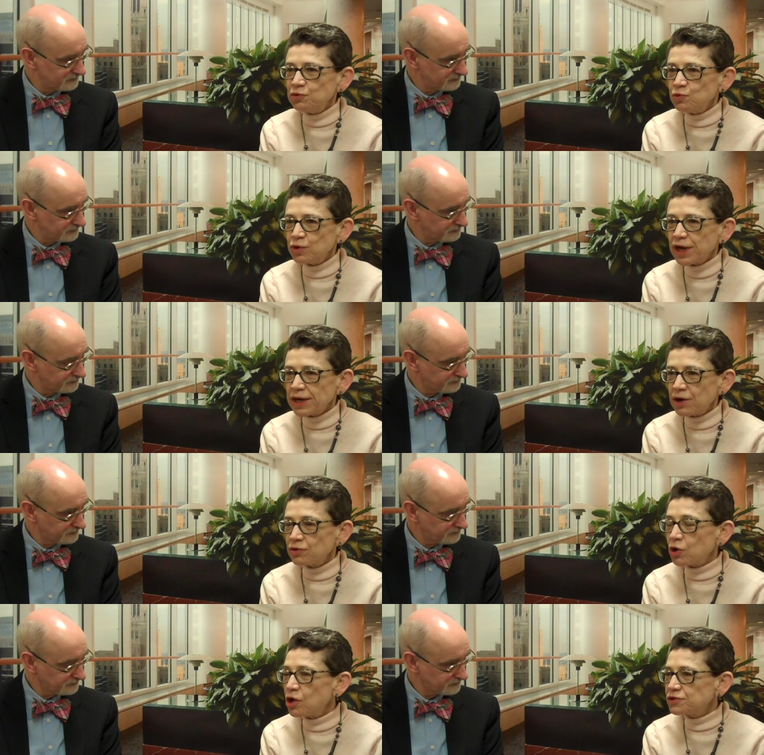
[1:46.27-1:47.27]
Speaker 1: if you cut
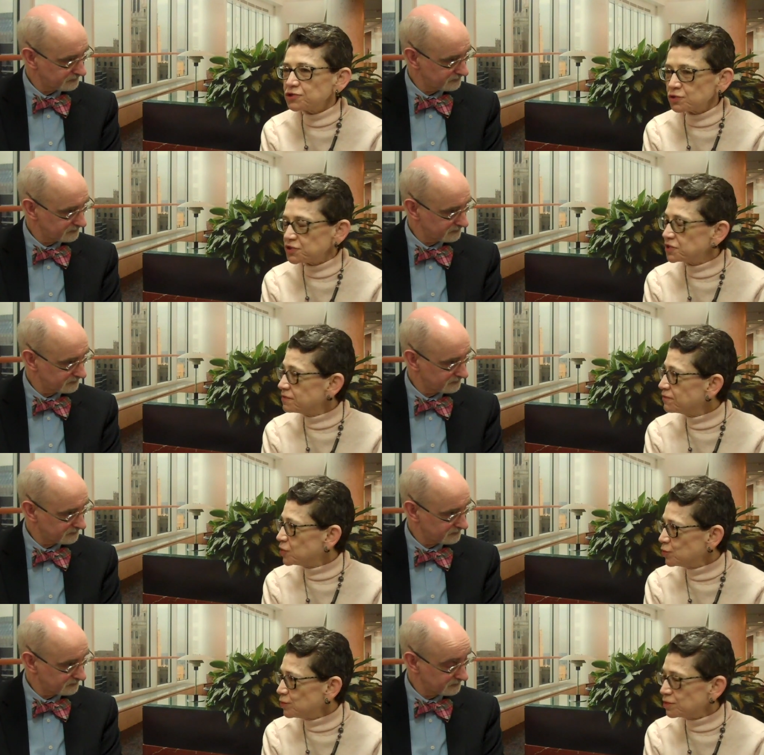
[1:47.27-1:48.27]
out all sources of
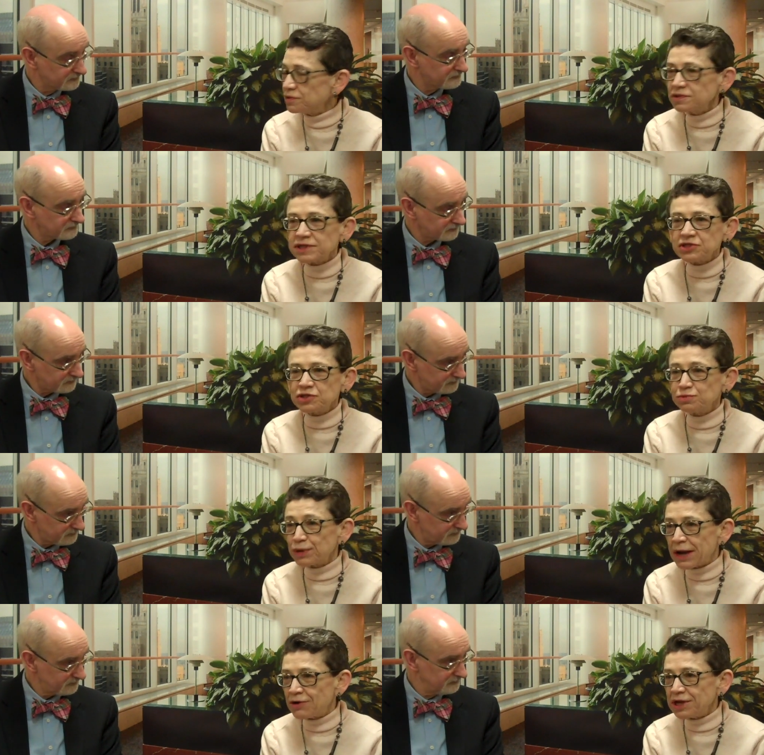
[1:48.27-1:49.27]
gluten, such as
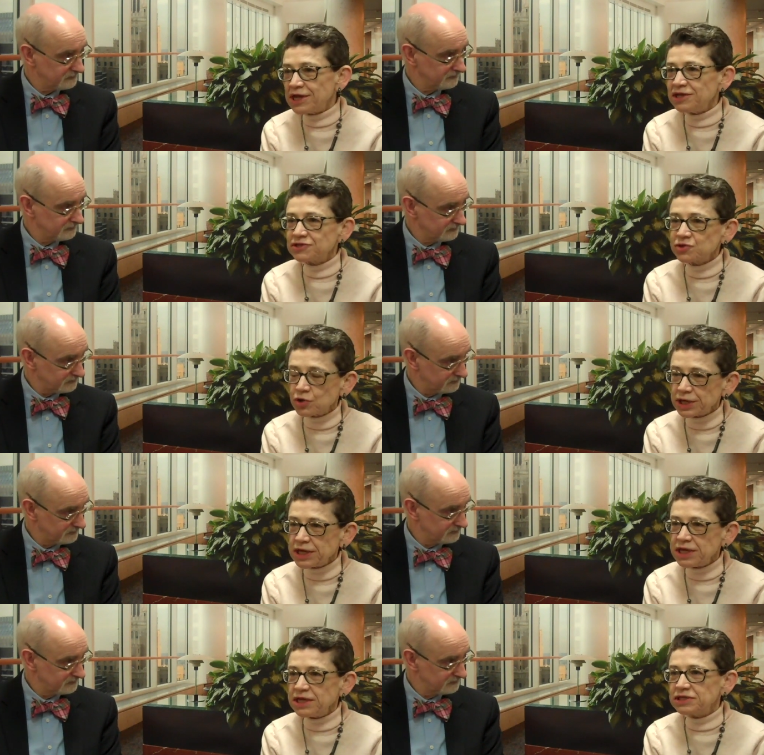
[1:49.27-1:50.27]
brownies,
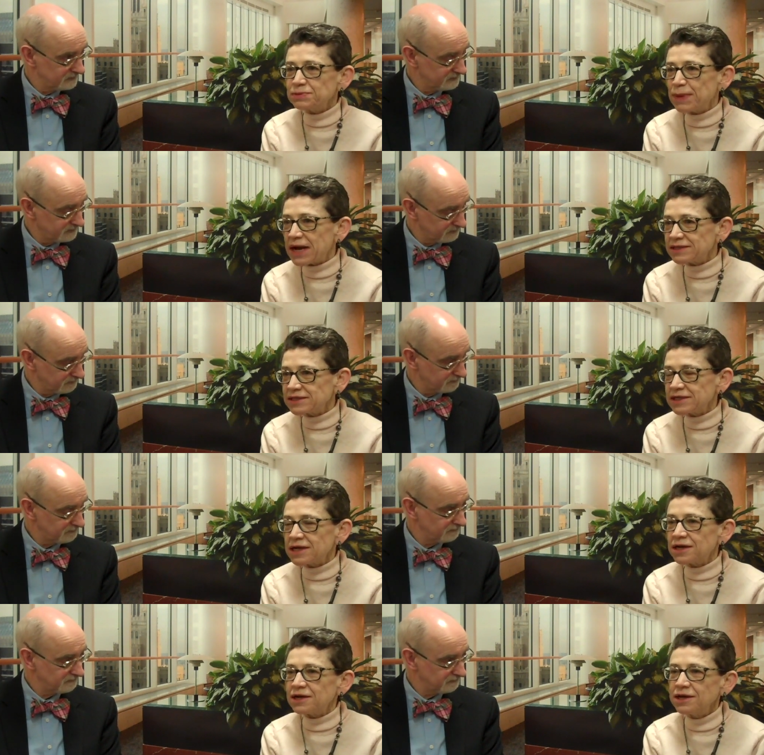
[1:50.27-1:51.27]
cookies,
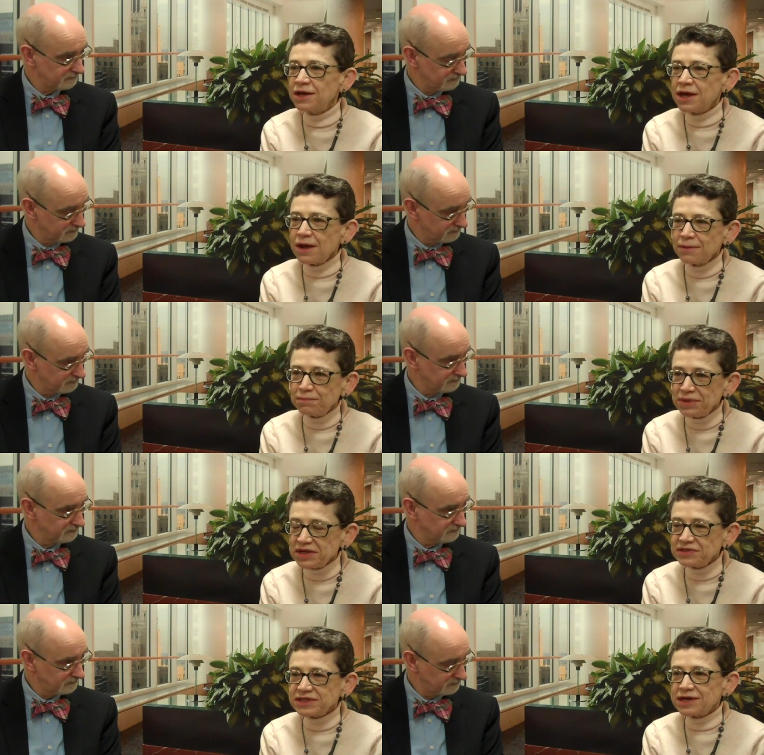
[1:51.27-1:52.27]
pasta, mm-hmm
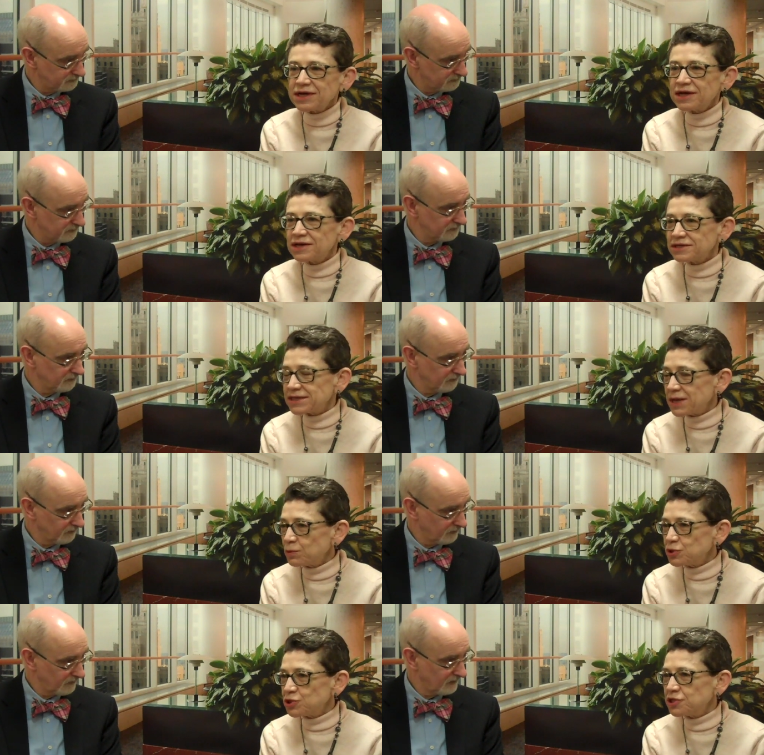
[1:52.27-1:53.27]
pizza,
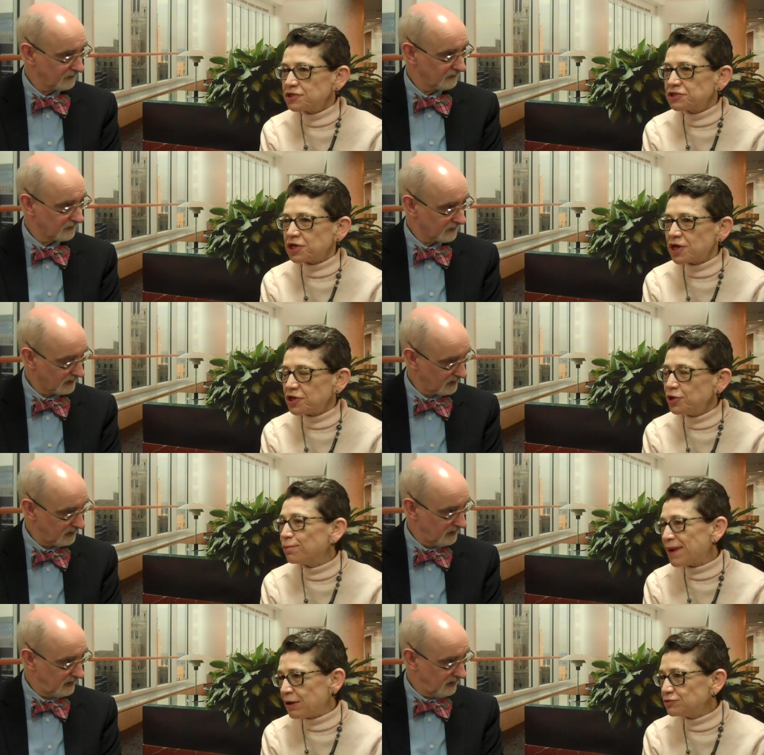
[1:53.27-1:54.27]
sandwiches, uh, you're
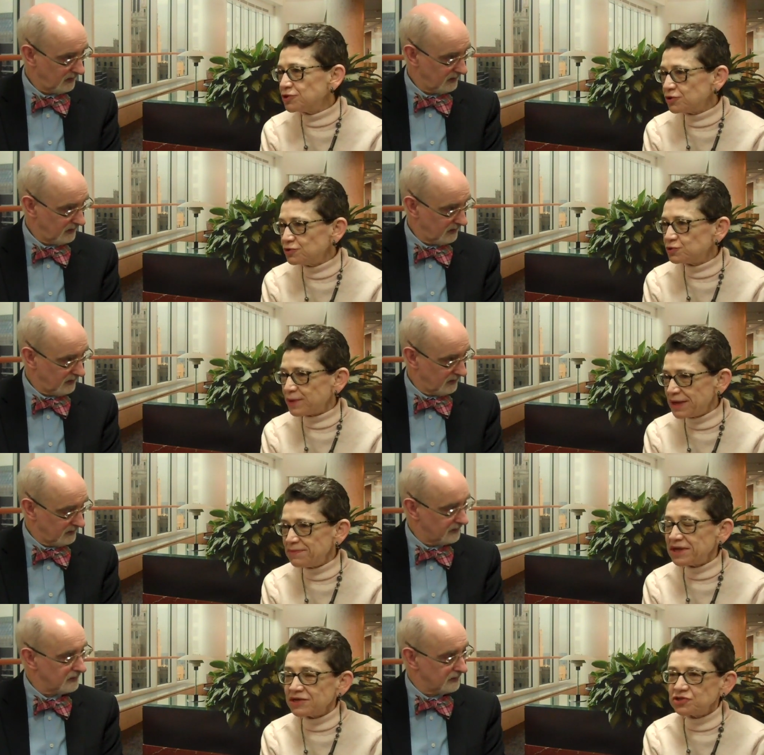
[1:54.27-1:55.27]
bound to lose
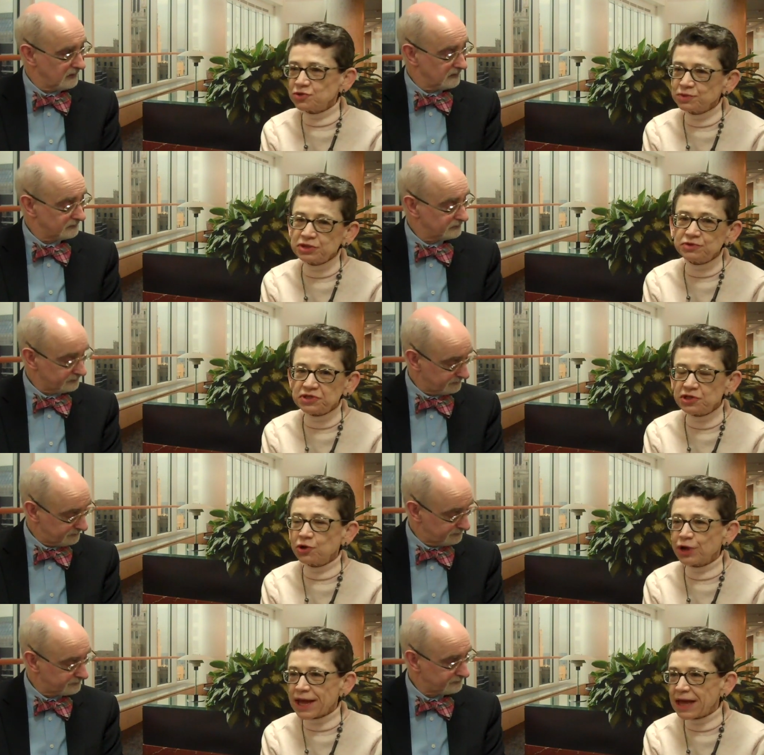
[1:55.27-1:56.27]
weight because you're reducing
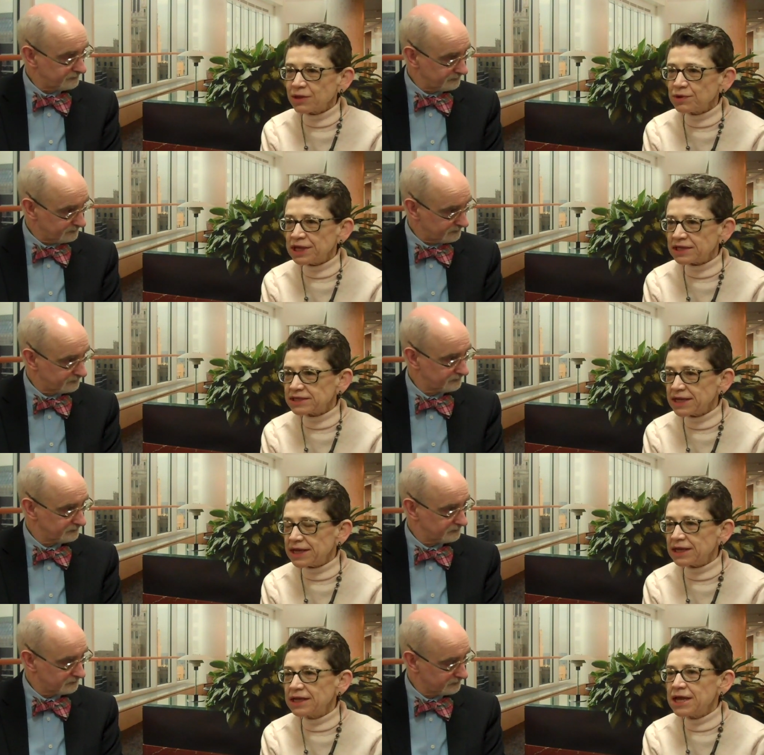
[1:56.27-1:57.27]
your mm-hmm. calorie mm-hmm.
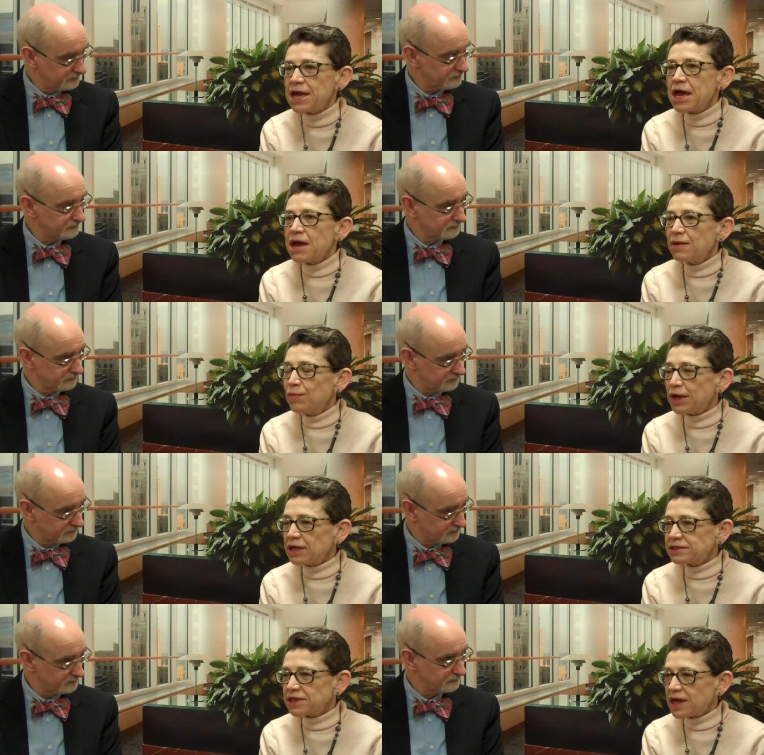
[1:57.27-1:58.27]
intake. Mm-hmm.
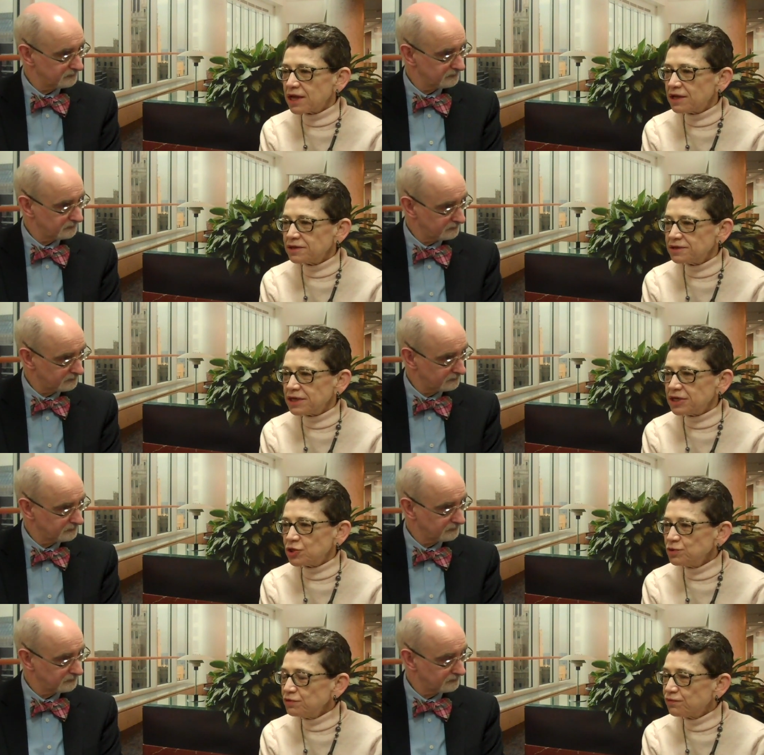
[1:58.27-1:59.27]
But uh, the
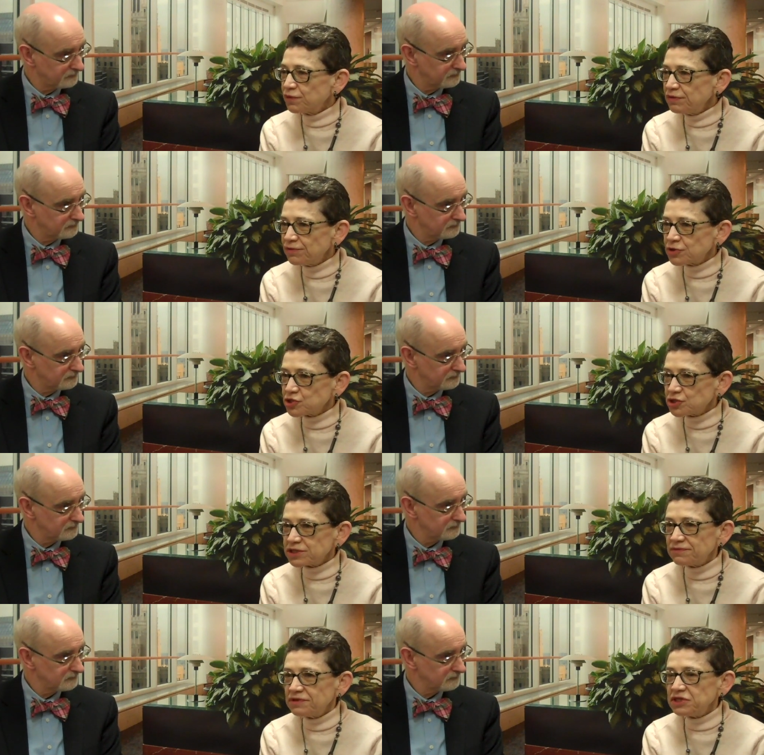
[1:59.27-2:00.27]
gluten-free
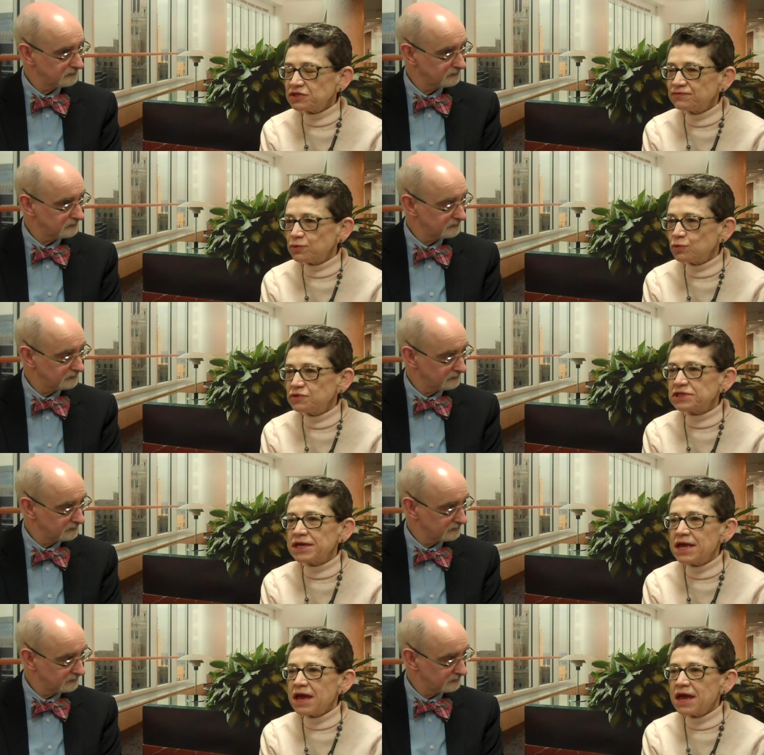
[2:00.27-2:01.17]
versions of these foods